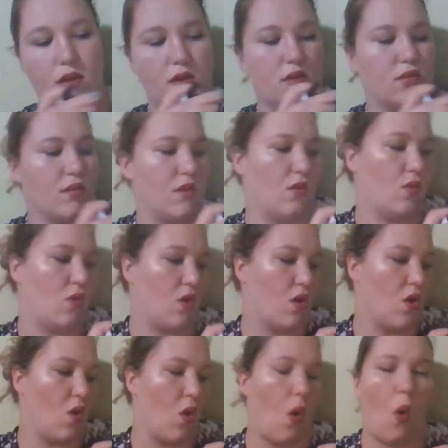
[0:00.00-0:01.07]
So
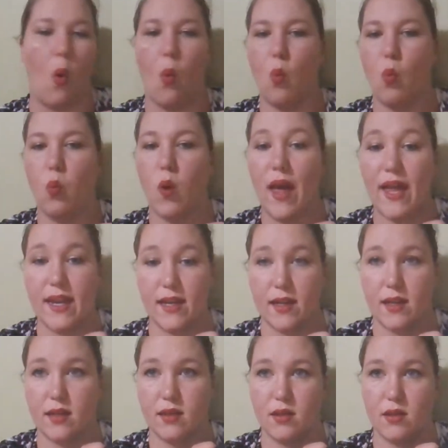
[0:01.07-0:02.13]

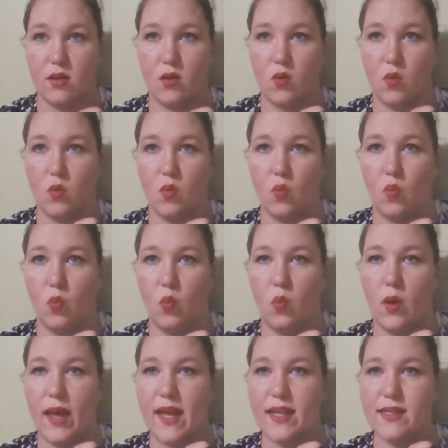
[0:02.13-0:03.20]
when
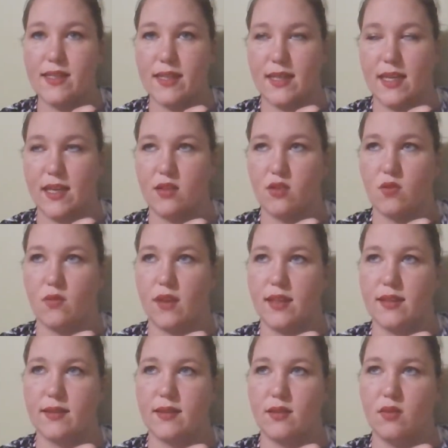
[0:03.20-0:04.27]
did he do
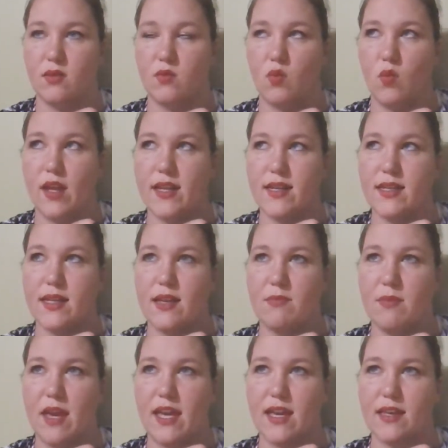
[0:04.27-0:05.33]
this? When did he
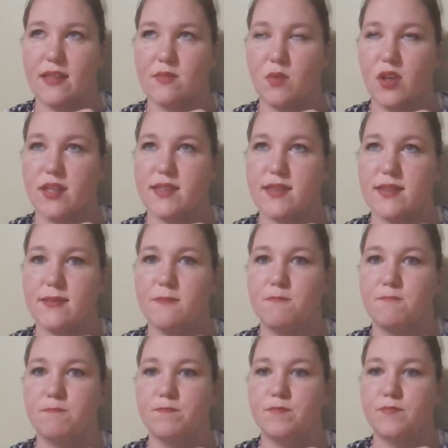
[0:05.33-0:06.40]
make his prints?
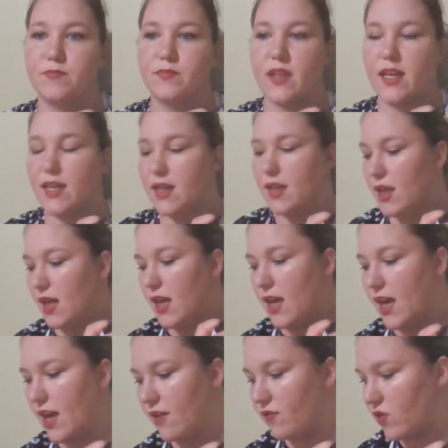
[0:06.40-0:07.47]

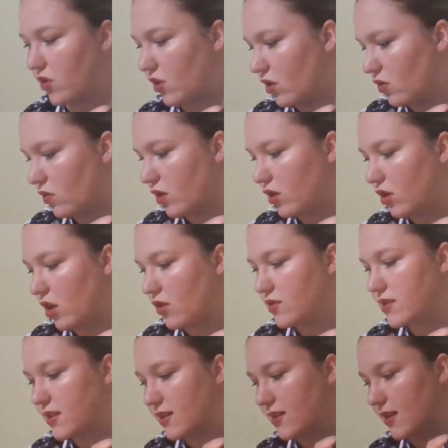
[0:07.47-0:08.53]
If you look real
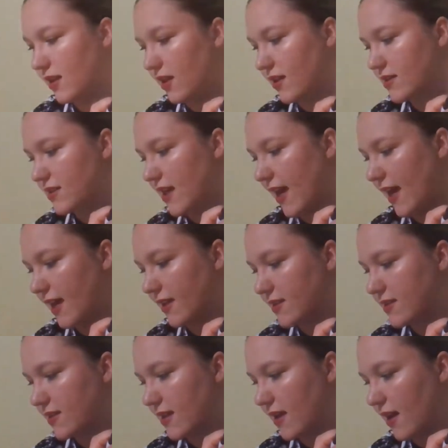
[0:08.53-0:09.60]
close in the
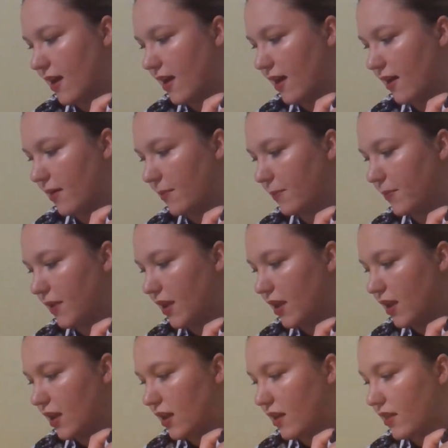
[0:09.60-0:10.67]
text,
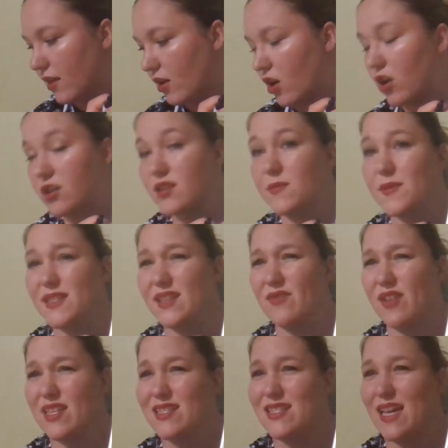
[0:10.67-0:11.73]
there are
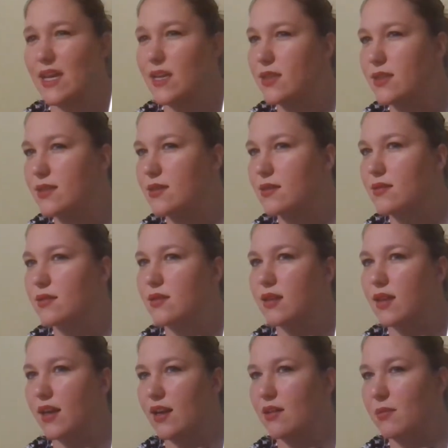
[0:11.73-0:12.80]
specific dates.
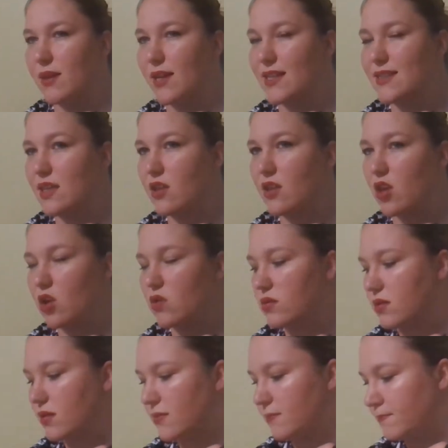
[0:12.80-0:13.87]
Can anybody see those?